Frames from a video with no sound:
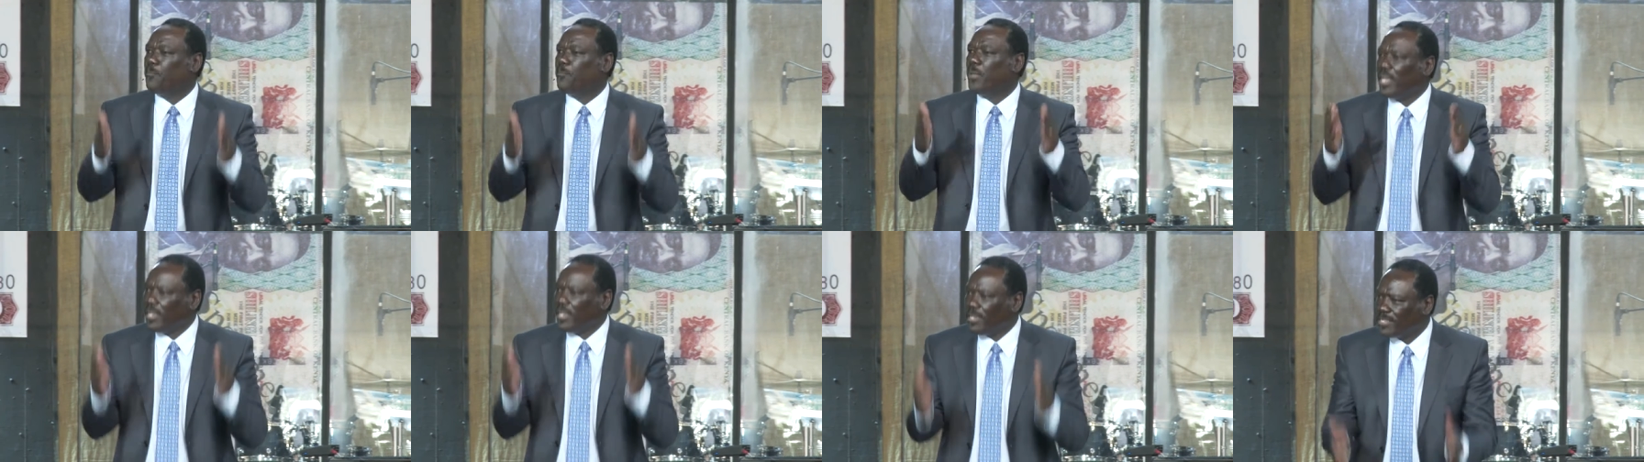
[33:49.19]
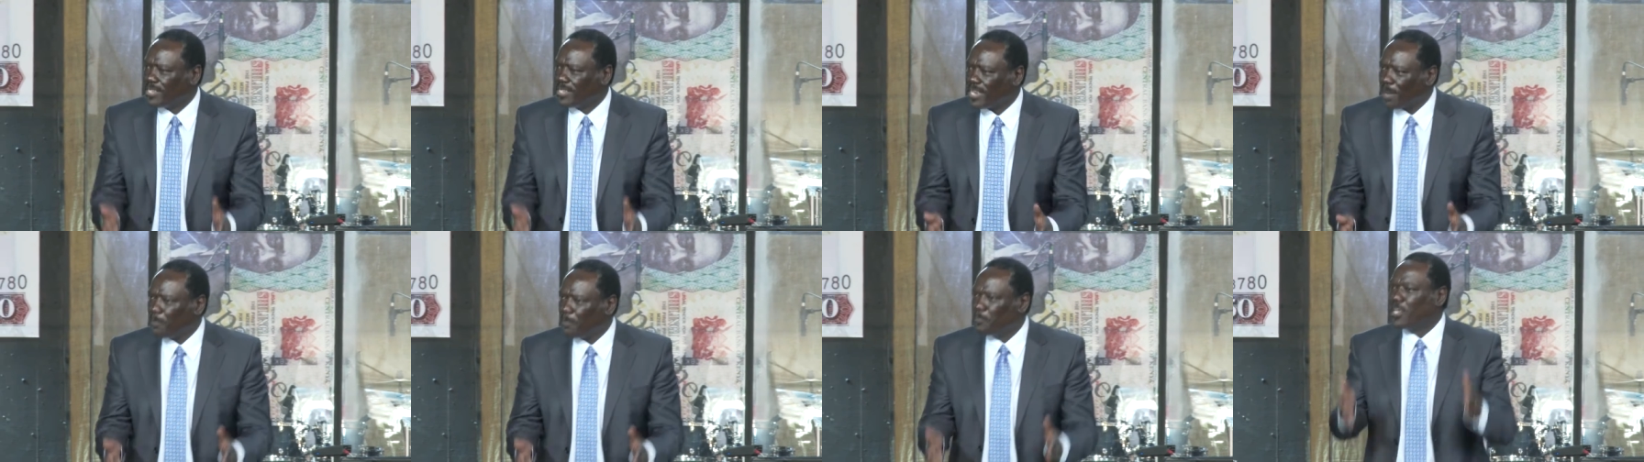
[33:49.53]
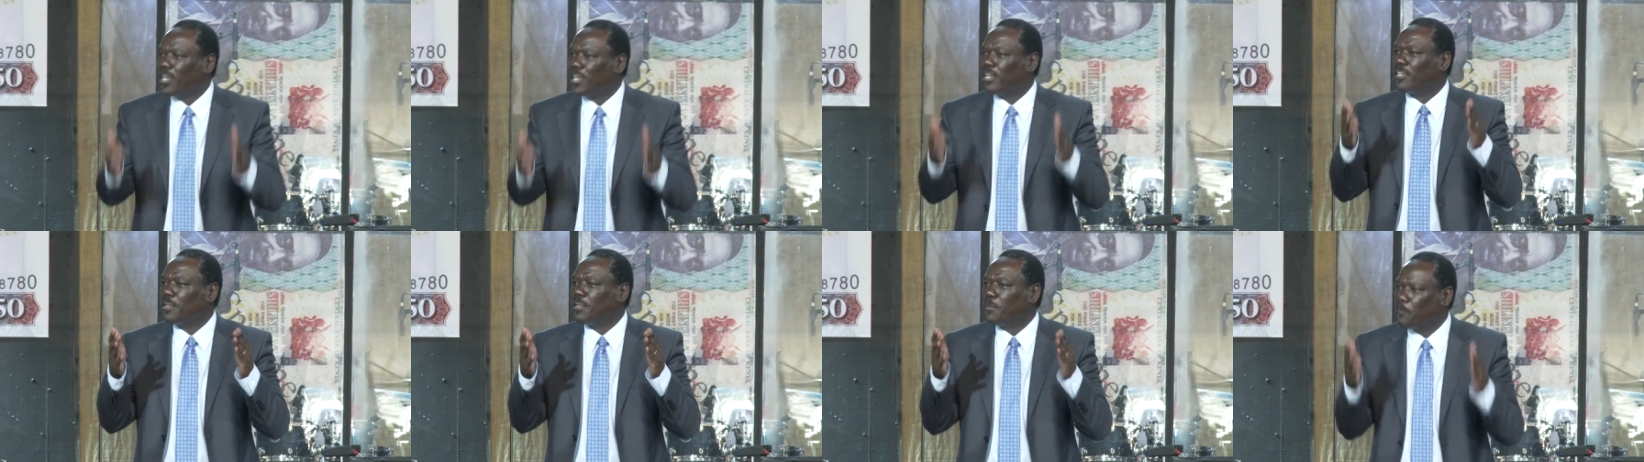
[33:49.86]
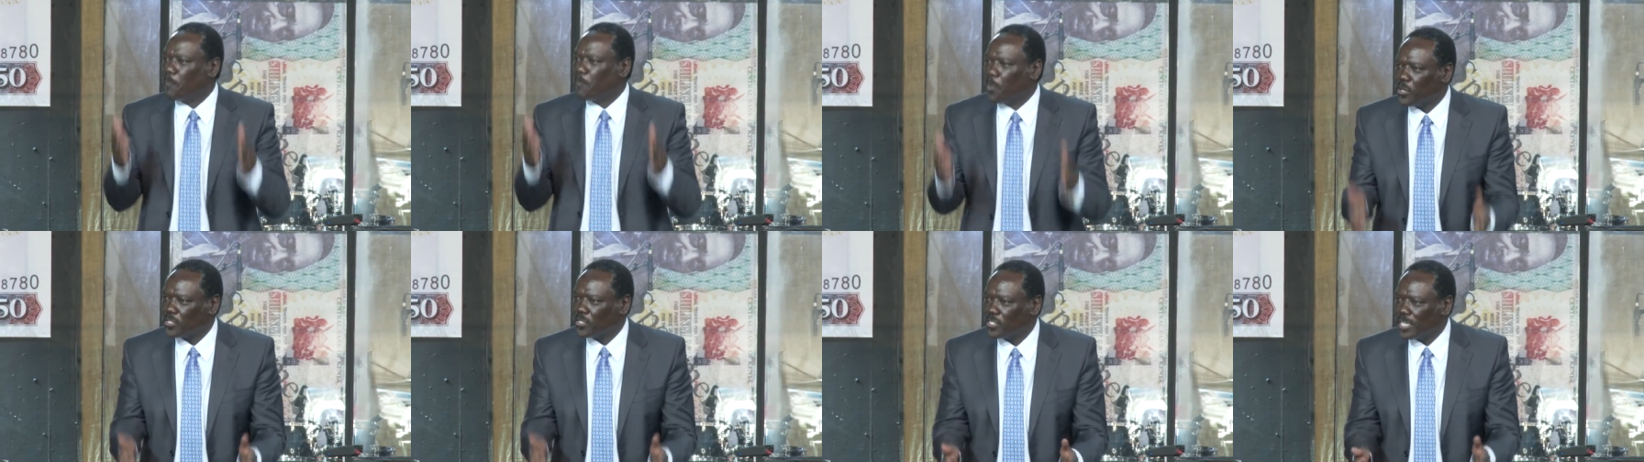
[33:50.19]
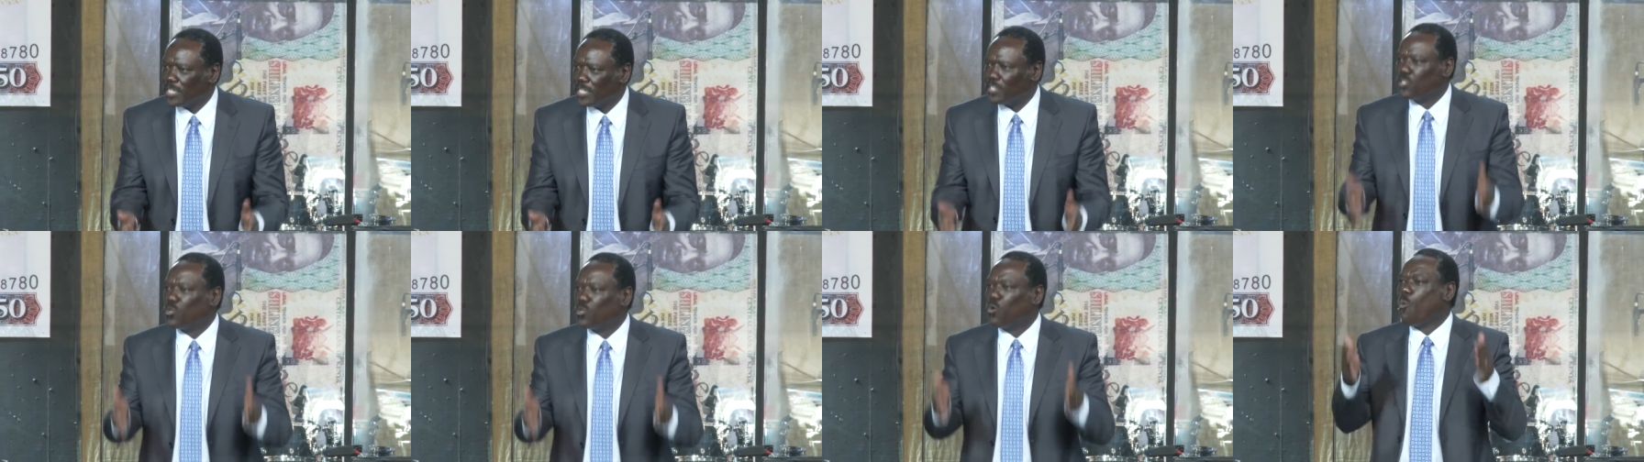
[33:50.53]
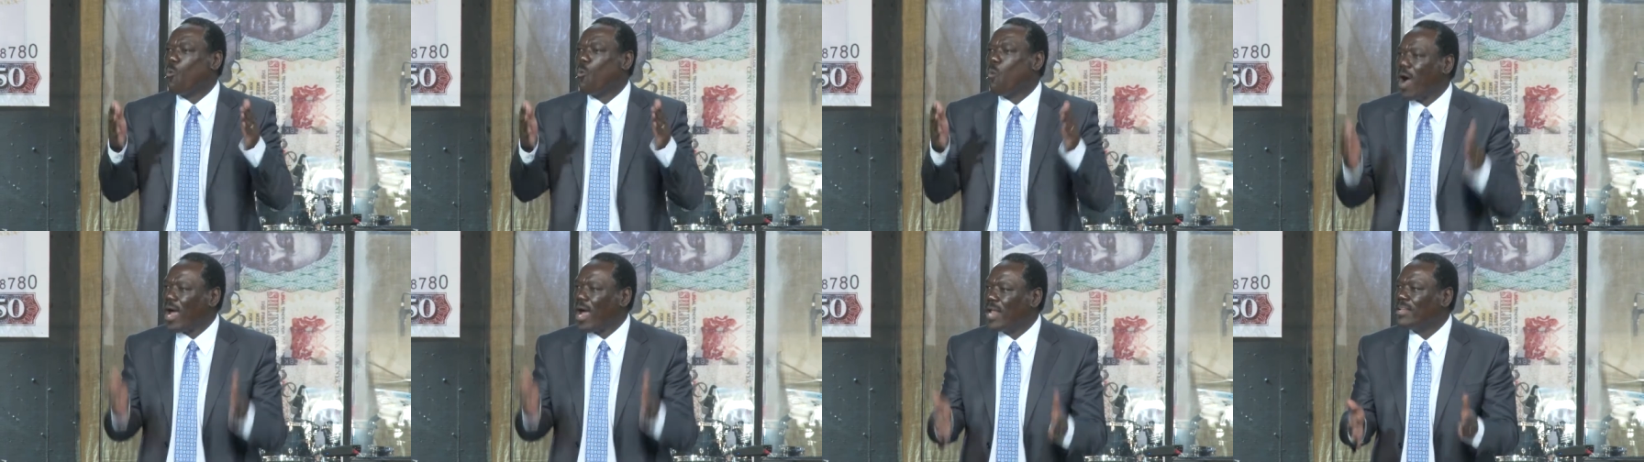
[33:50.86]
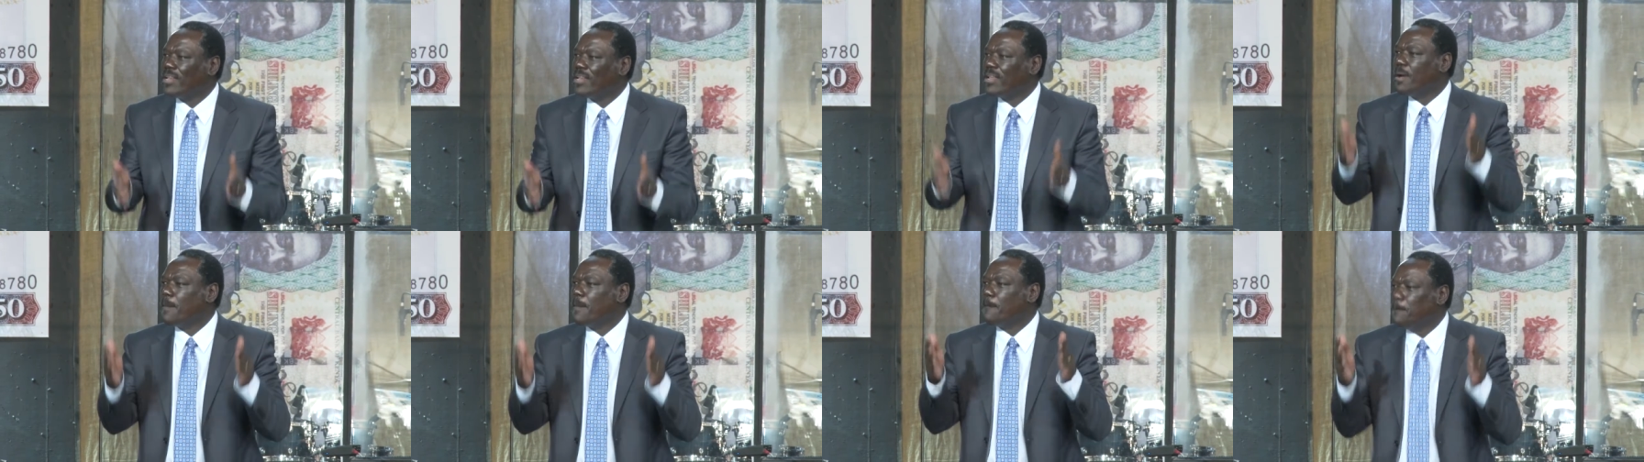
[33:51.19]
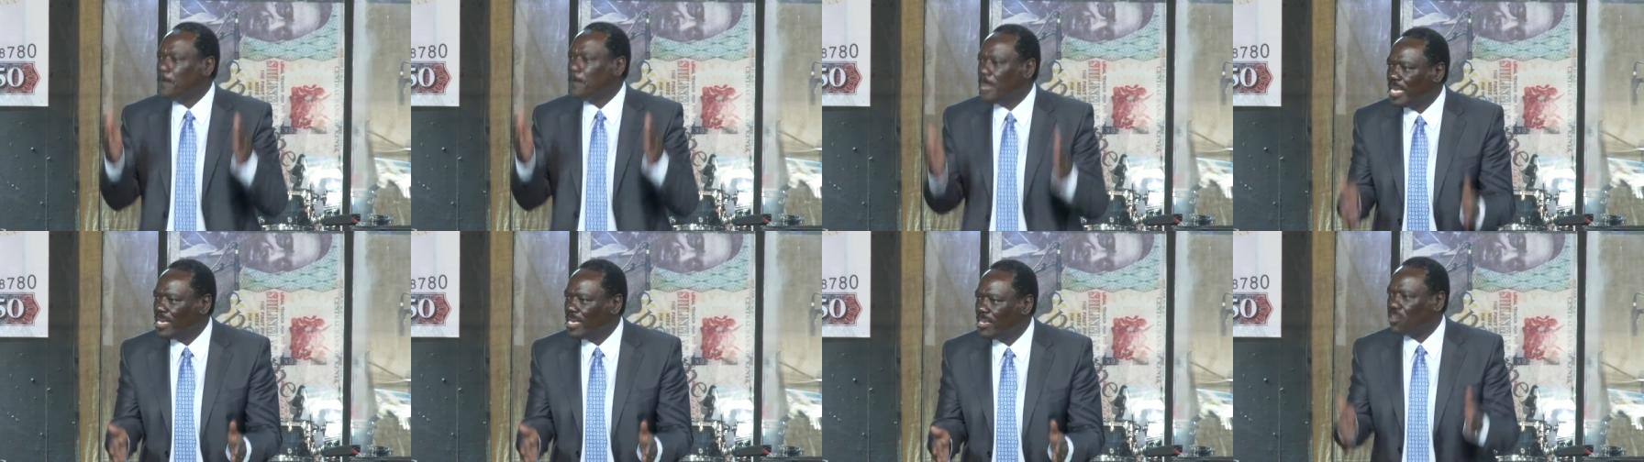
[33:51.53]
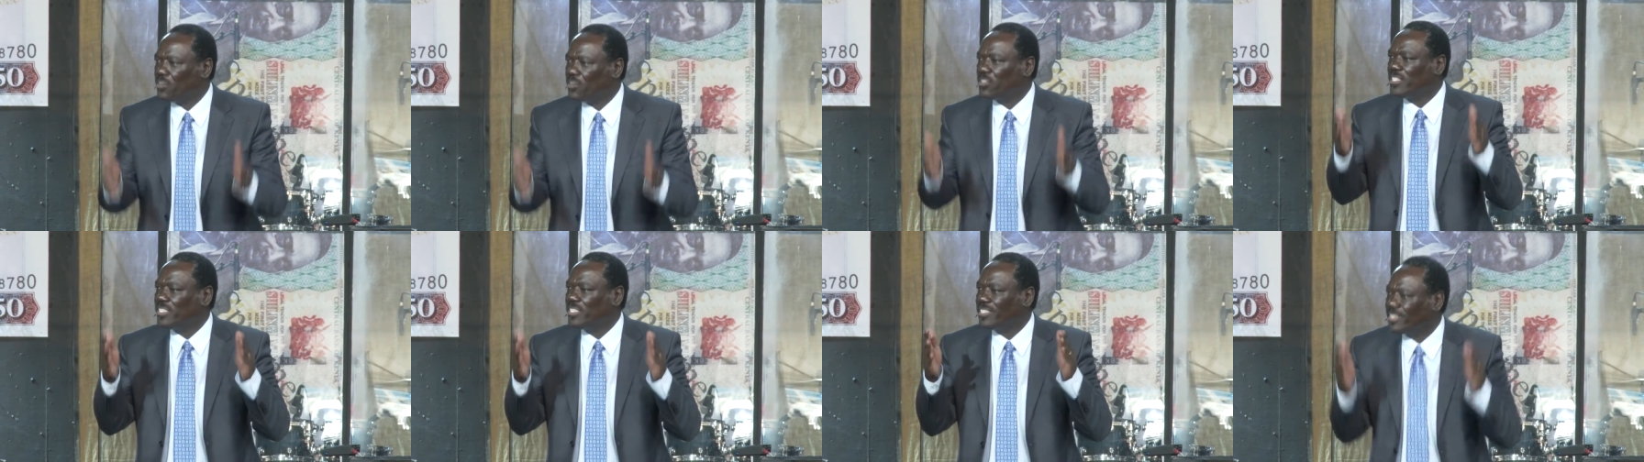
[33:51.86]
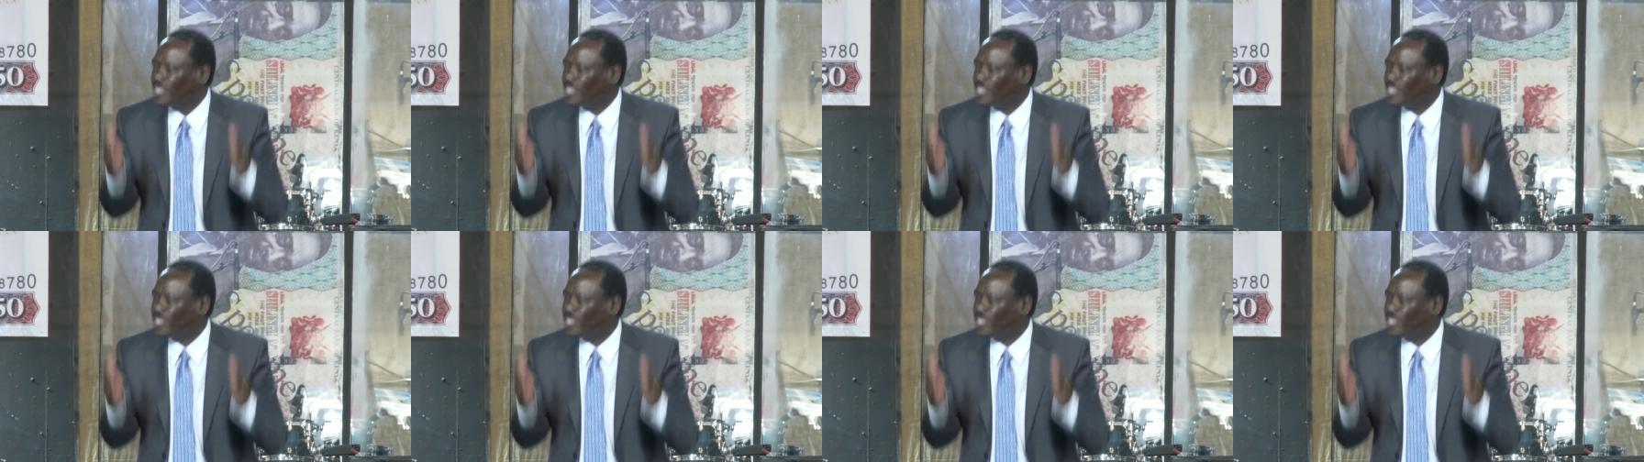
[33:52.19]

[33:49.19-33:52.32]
build up your deposit to 1 million